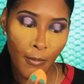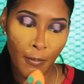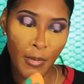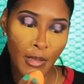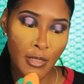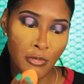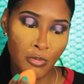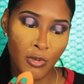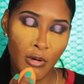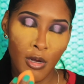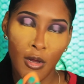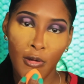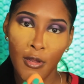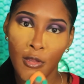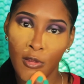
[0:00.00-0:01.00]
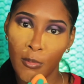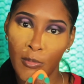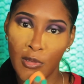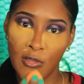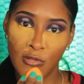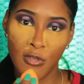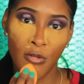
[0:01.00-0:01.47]
Because we're all
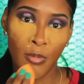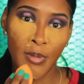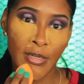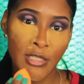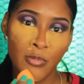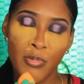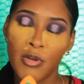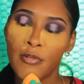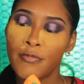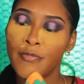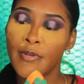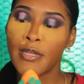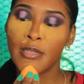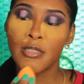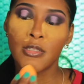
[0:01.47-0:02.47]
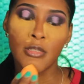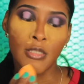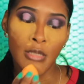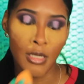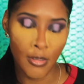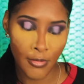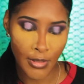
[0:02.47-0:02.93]
humans. Nobody's perfect, you
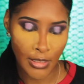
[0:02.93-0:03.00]
know?